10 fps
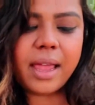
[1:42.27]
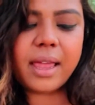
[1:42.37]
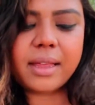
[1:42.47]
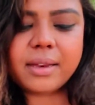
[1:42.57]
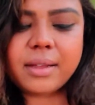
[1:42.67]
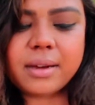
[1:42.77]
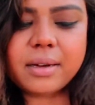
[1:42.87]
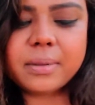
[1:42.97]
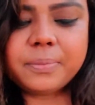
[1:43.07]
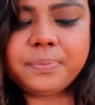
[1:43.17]
and
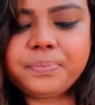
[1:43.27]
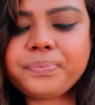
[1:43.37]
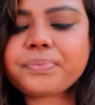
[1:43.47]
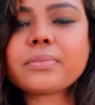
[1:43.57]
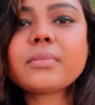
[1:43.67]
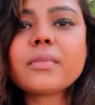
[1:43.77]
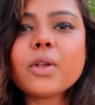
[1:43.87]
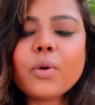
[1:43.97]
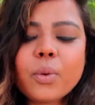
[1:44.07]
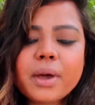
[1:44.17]

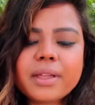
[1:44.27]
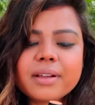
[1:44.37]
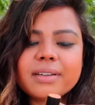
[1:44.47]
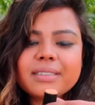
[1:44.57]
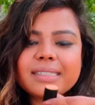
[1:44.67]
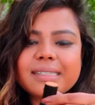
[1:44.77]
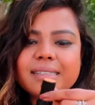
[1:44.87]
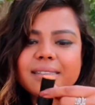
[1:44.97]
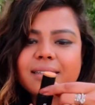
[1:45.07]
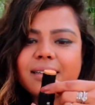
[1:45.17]
over here this
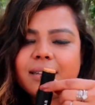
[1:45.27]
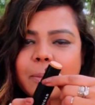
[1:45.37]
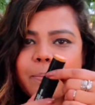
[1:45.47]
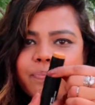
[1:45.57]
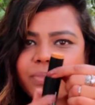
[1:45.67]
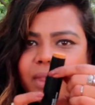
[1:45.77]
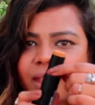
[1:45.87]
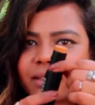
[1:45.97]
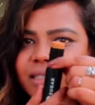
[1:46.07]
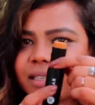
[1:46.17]

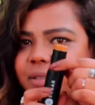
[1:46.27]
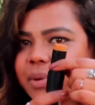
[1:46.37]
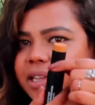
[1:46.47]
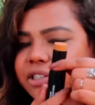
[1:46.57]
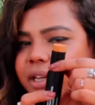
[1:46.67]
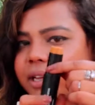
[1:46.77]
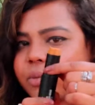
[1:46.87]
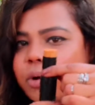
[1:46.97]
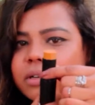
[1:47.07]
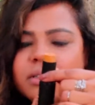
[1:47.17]
is my
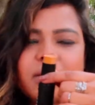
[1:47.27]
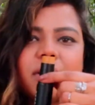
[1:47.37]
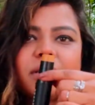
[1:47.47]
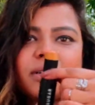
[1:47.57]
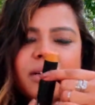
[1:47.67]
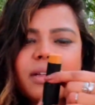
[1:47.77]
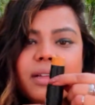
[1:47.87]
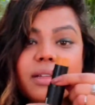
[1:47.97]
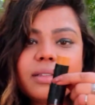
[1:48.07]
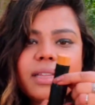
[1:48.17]
shade what
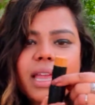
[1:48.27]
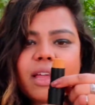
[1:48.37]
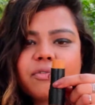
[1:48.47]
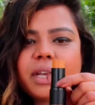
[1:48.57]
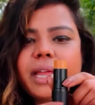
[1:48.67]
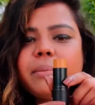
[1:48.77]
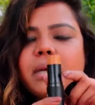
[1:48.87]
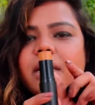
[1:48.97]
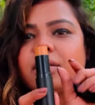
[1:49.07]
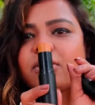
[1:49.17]
they have claimed.
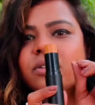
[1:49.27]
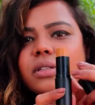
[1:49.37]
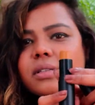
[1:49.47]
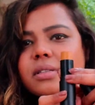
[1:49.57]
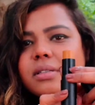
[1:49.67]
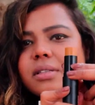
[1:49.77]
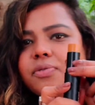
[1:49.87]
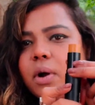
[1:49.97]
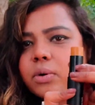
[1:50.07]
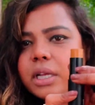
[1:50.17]
So this is the
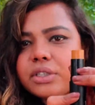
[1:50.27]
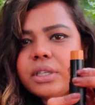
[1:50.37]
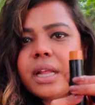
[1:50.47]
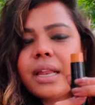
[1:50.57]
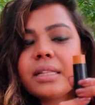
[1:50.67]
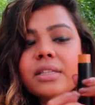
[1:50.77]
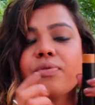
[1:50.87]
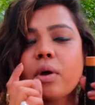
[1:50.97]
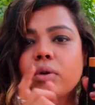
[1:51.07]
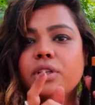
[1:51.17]
foundation, and it's a
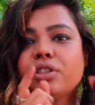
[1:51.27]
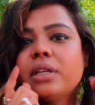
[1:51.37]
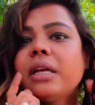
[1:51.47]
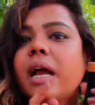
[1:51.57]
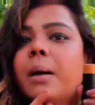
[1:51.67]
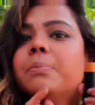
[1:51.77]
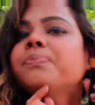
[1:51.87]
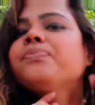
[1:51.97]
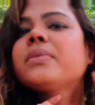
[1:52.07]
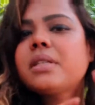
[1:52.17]
foundation cum
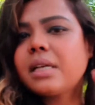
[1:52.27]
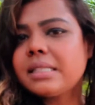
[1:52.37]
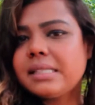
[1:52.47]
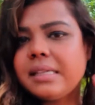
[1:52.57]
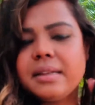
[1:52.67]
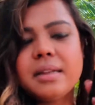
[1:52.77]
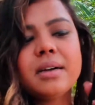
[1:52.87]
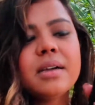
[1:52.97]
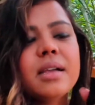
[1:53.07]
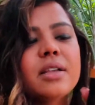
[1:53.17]

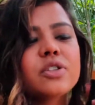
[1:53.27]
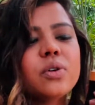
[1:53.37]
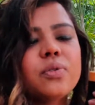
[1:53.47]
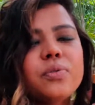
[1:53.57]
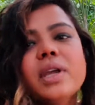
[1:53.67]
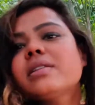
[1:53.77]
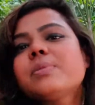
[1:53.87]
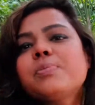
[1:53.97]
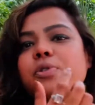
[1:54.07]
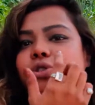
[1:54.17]
concealer. So we are
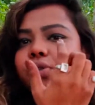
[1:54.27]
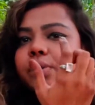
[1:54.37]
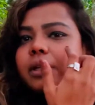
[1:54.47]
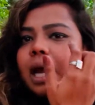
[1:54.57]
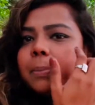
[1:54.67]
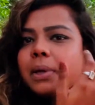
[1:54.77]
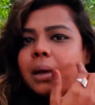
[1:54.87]
supposed to tap,